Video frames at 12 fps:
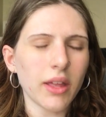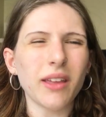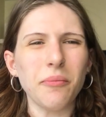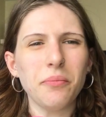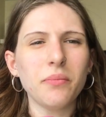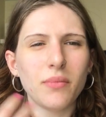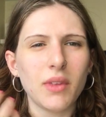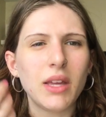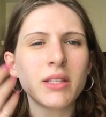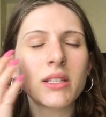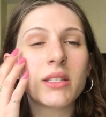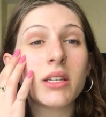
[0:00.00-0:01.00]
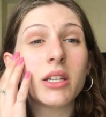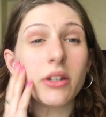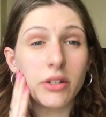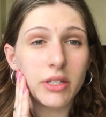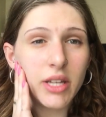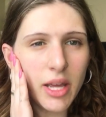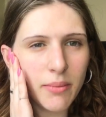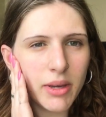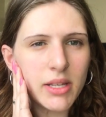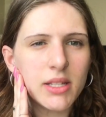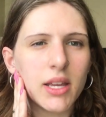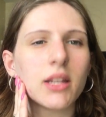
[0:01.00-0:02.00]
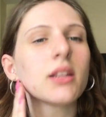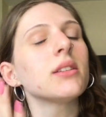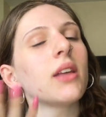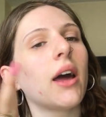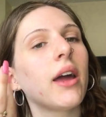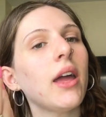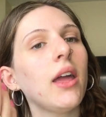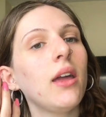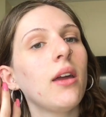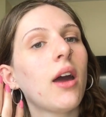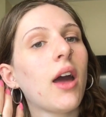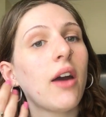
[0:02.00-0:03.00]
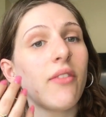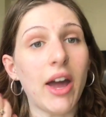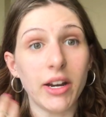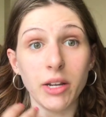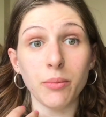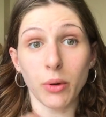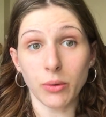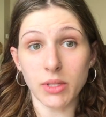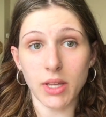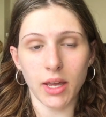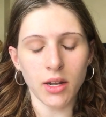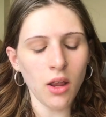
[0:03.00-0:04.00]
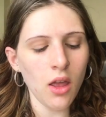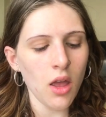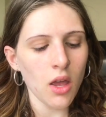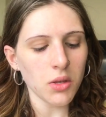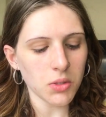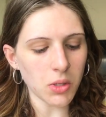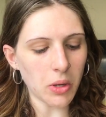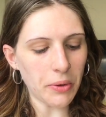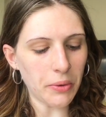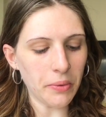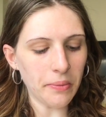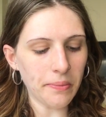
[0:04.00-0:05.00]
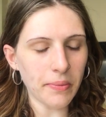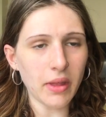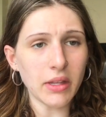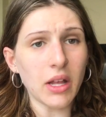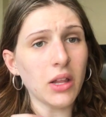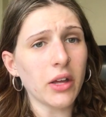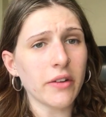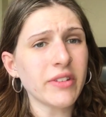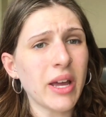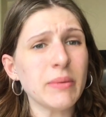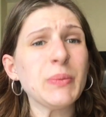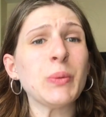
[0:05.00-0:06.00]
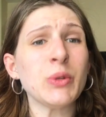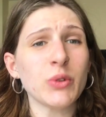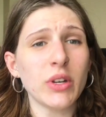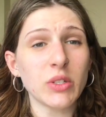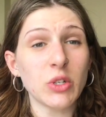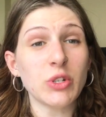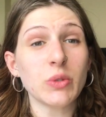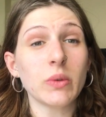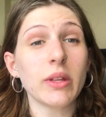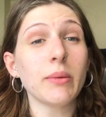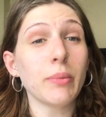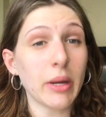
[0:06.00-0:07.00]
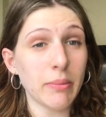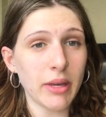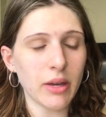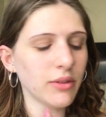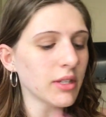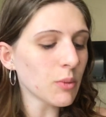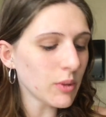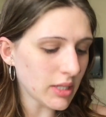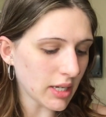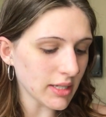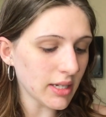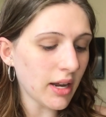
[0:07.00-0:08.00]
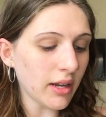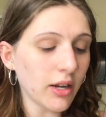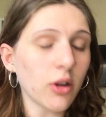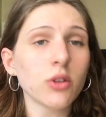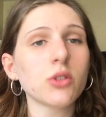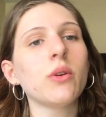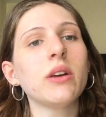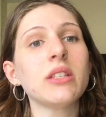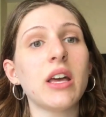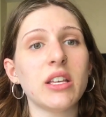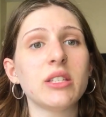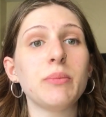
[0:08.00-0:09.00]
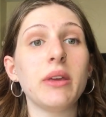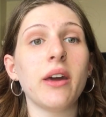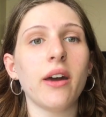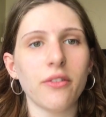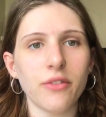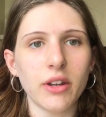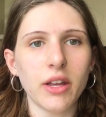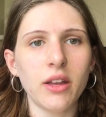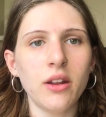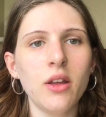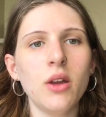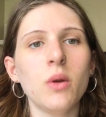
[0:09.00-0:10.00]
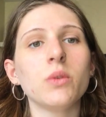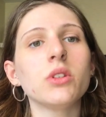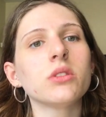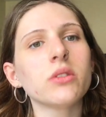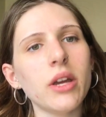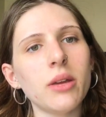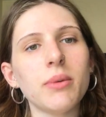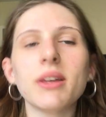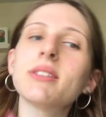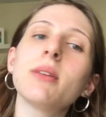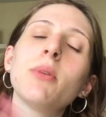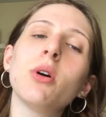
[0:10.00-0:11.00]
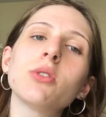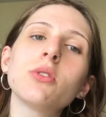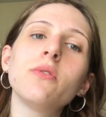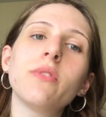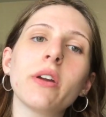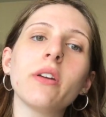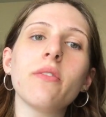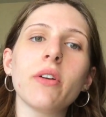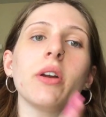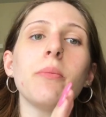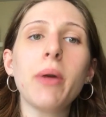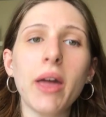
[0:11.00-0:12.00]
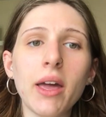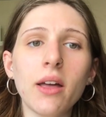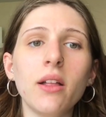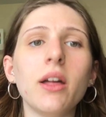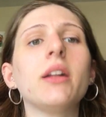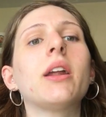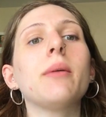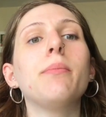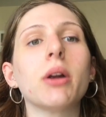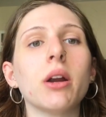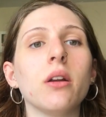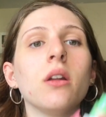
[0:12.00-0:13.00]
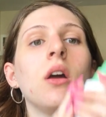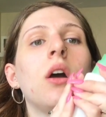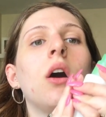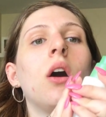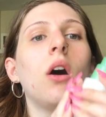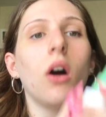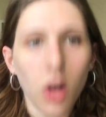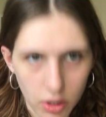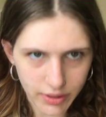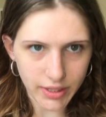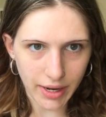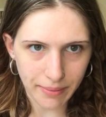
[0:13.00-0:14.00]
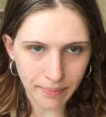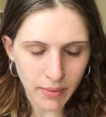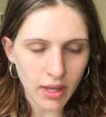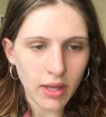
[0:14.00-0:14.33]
like it doesn't irritate my skin because I have acne prone skin, so a lot of times moisturizers will like break me out. This one doesn't, and it also has SPF in it, which is great because I'm also very pale and I burn all the time.